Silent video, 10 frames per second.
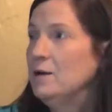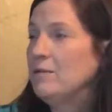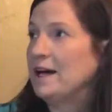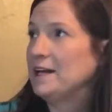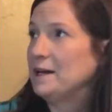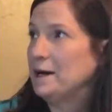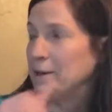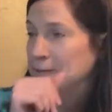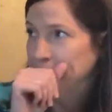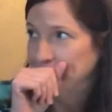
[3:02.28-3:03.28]
But
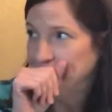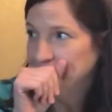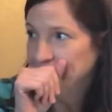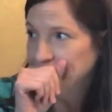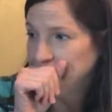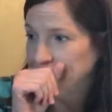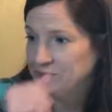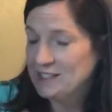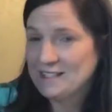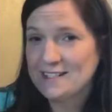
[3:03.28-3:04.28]

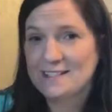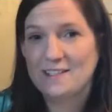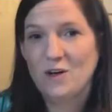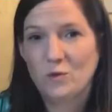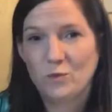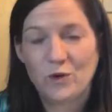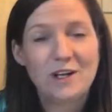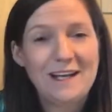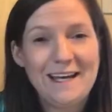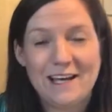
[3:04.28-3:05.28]
this is
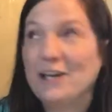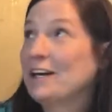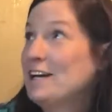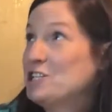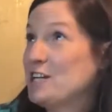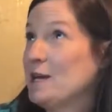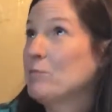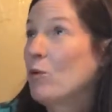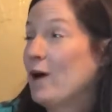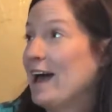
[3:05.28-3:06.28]
really a
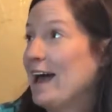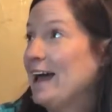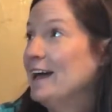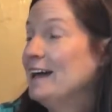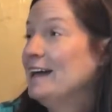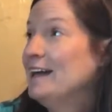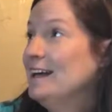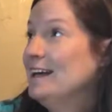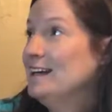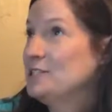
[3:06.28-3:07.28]
cheap way
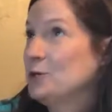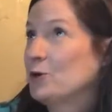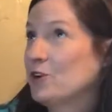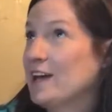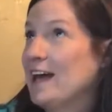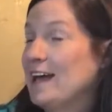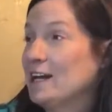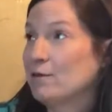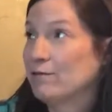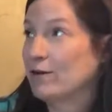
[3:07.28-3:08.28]
to
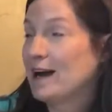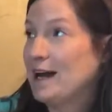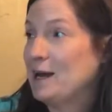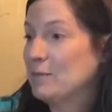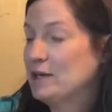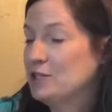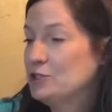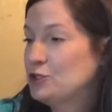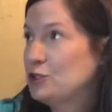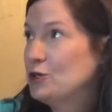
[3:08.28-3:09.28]
create a frame
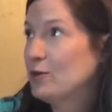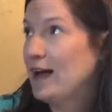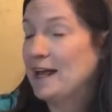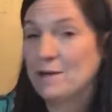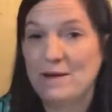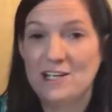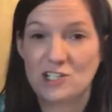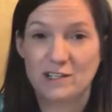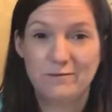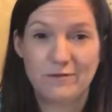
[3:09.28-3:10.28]
to hang a
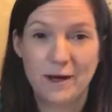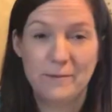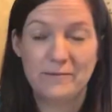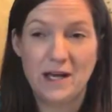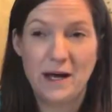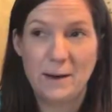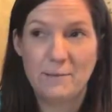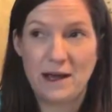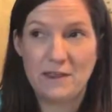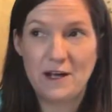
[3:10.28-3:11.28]
pendulum from.
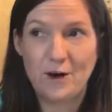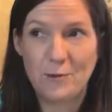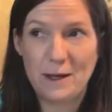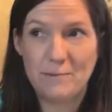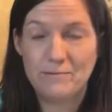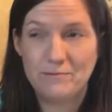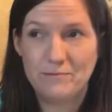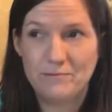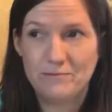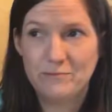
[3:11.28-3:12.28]
I think all my
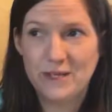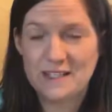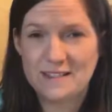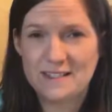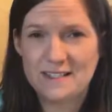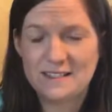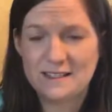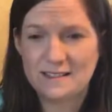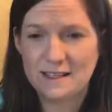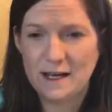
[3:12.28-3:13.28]

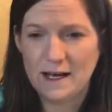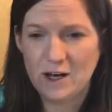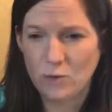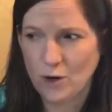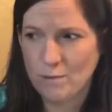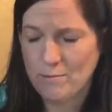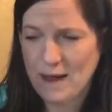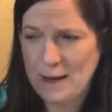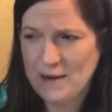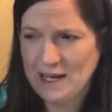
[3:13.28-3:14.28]
pieces were
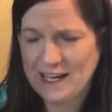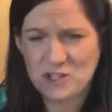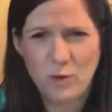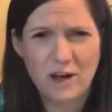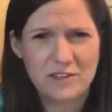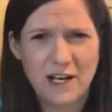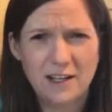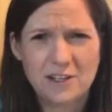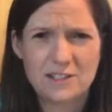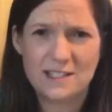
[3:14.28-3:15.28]
maybe like
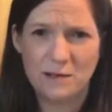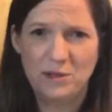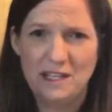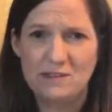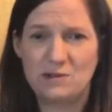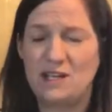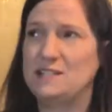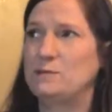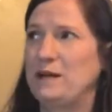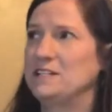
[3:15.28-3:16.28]
$12, I believe is what I
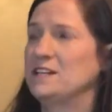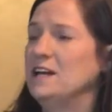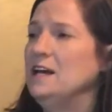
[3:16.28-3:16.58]
spent.